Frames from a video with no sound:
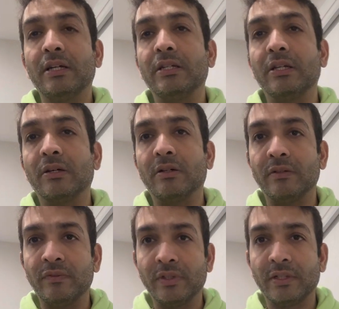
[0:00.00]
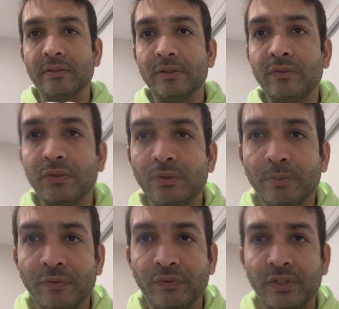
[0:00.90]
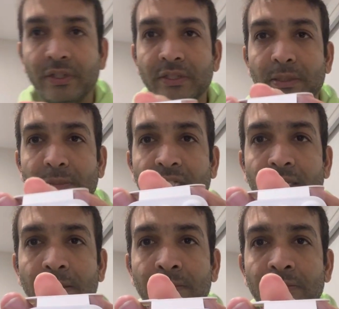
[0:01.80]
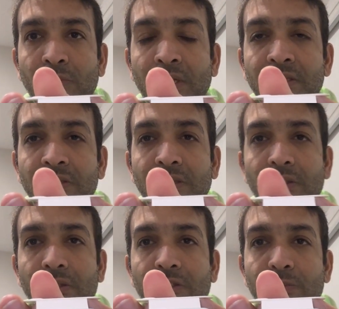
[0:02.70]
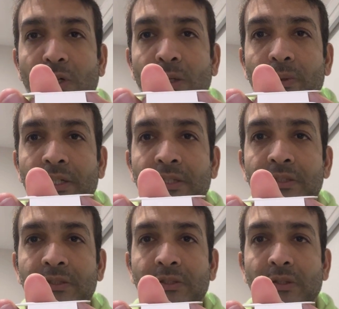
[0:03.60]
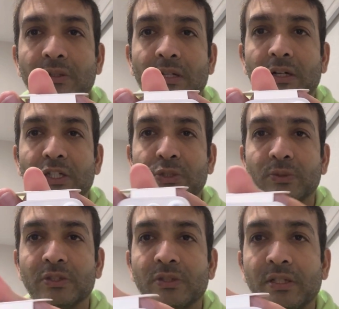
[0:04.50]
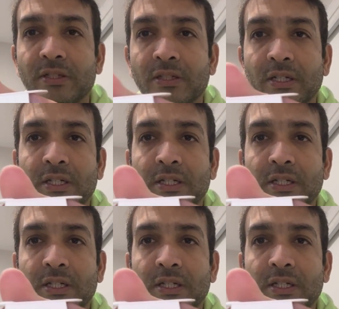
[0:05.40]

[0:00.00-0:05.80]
if you prefer the medium ones or the small ones or the large ones, right?